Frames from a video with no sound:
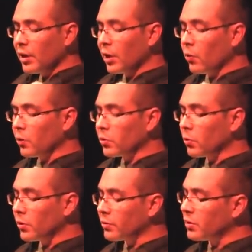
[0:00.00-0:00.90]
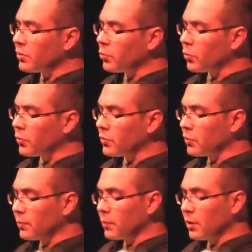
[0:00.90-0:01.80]
He also learned these
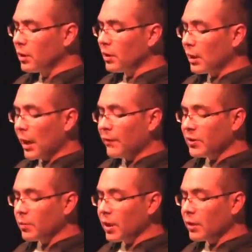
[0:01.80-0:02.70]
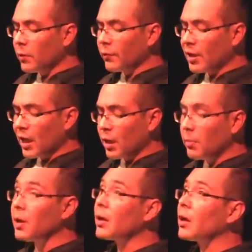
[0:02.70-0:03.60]
truths. Life is a matter of
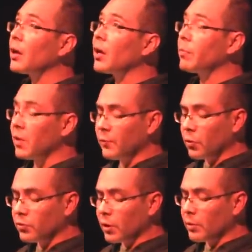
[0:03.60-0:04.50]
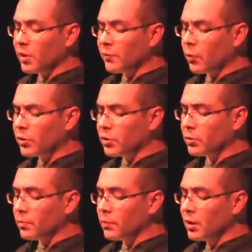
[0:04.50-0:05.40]
time and, misfortune.
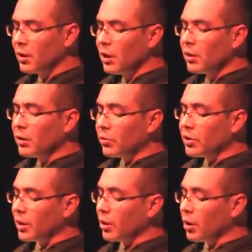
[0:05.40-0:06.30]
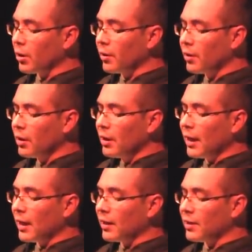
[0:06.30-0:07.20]
There is a God,
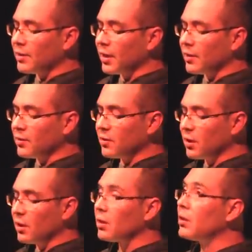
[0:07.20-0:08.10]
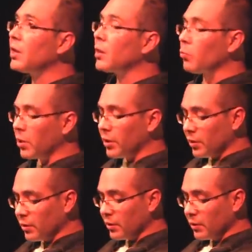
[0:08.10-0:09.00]
and he says, deal with
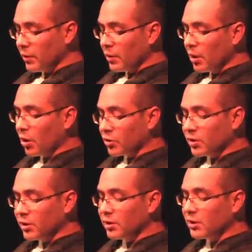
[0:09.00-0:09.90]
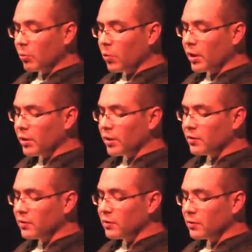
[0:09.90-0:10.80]
it, because this is the way it
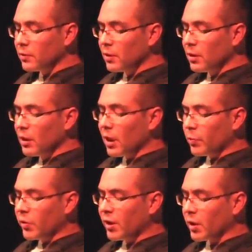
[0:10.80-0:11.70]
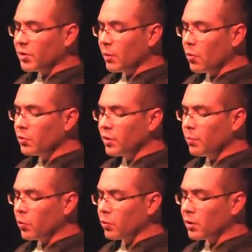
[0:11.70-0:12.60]
is. And perhaps the most
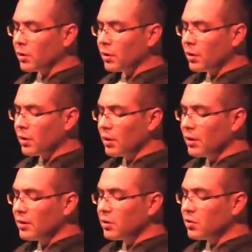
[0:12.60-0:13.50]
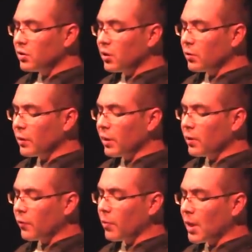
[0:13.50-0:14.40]
important, steer
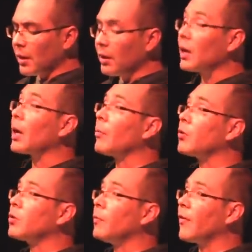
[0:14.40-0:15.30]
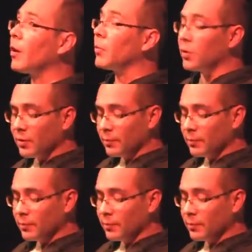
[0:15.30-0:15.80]
clear of a man about to vomit.